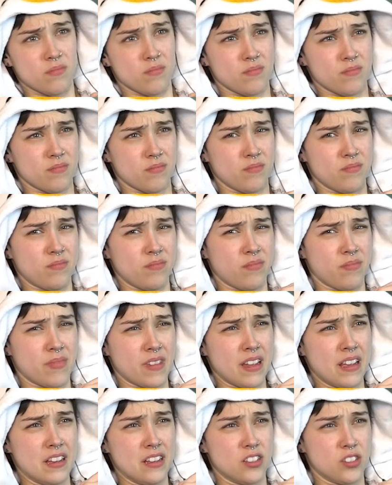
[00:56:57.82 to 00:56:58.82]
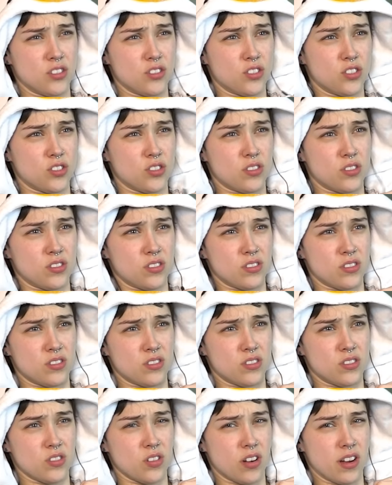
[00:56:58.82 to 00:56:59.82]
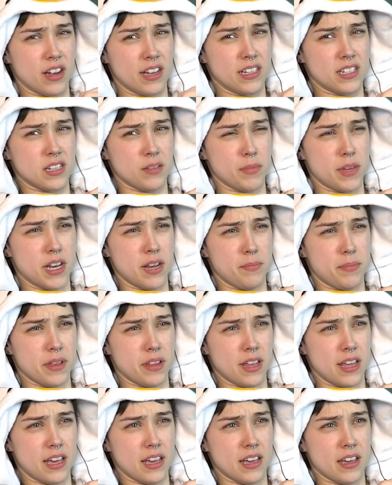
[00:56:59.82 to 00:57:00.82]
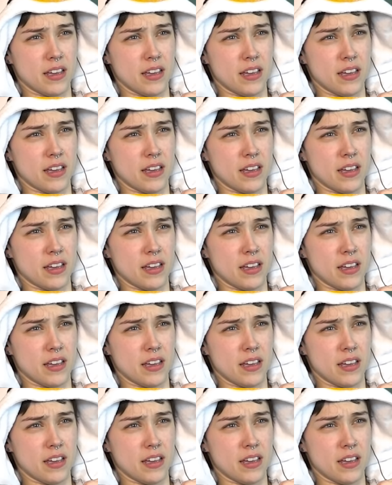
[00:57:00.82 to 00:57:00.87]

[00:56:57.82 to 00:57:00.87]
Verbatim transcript: Mm. Trying to manipulate